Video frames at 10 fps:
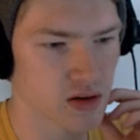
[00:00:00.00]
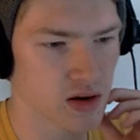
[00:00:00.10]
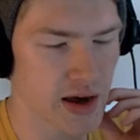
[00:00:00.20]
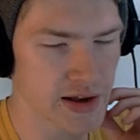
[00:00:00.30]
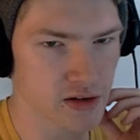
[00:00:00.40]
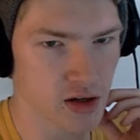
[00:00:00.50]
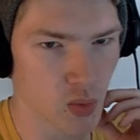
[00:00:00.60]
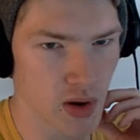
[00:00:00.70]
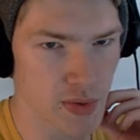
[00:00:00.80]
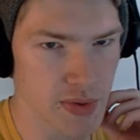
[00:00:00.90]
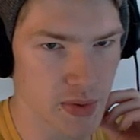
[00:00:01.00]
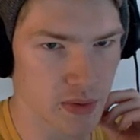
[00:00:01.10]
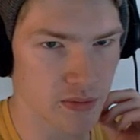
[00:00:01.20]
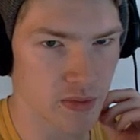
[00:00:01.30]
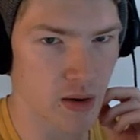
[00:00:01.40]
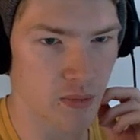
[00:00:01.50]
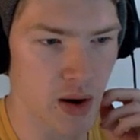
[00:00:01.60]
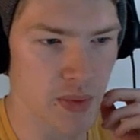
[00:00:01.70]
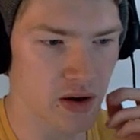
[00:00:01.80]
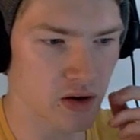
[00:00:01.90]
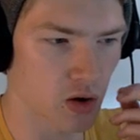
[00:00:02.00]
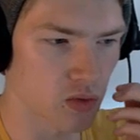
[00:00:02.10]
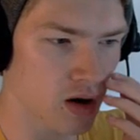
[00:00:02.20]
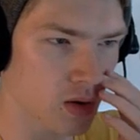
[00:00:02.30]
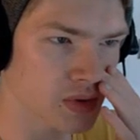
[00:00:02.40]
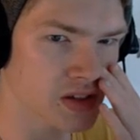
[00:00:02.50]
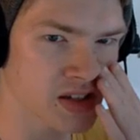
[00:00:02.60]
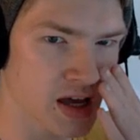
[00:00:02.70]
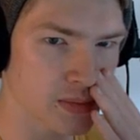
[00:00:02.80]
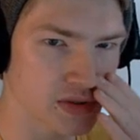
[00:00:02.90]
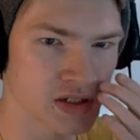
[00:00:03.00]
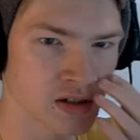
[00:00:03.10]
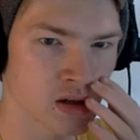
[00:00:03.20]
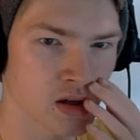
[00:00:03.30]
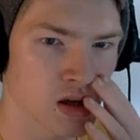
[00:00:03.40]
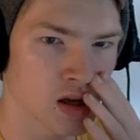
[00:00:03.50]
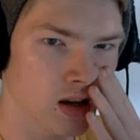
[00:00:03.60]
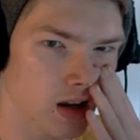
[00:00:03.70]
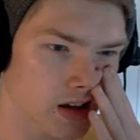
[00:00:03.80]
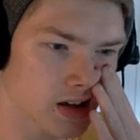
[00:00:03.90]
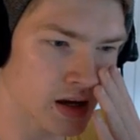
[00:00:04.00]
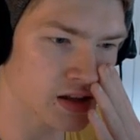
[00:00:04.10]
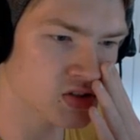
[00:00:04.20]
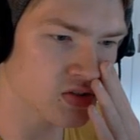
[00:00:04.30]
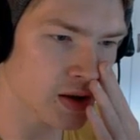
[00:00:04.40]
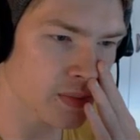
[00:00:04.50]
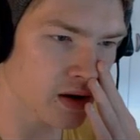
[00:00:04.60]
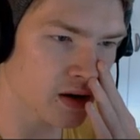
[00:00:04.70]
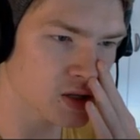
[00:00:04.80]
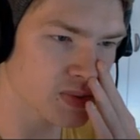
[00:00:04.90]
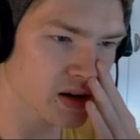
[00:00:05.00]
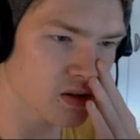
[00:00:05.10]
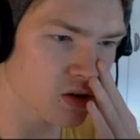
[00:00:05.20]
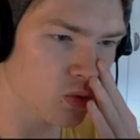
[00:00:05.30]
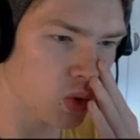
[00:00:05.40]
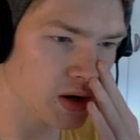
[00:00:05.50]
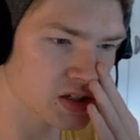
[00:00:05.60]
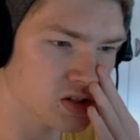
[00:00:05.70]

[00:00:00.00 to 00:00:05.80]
I don't know where we go wrong with these games. Like, I try my hardest, but I don't know where